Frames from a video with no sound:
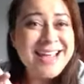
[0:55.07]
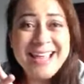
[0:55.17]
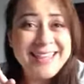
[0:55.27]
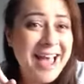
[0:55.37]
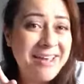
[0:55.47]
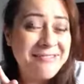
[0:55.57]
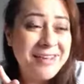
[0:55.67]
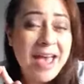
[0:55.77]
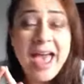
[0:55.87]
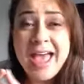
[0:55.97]
#live.
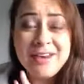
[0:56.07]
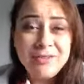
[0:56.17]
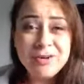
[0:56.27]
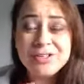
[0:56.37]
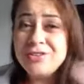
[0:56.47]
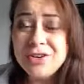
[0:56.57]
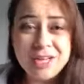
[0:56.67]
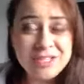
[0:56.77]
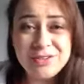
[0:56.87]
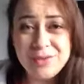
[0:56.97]
And of course, if you're
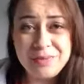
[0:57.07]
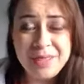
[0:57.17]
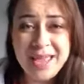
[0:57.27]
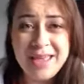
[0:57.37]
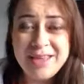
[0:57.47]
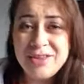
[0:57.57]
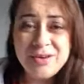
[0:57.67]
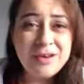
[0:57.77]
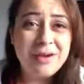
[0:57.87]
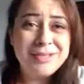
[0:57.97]
catching the replay, you
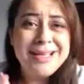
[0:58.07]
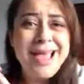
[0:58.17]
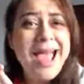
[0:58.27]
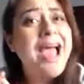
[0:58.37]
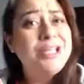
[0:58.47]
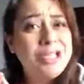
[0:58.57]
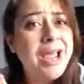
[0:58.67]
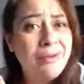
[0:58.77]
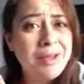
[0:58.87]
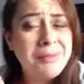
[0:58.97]
can always
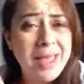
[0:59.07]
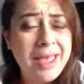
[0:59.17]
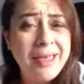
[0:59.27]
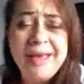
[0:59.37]
#replay.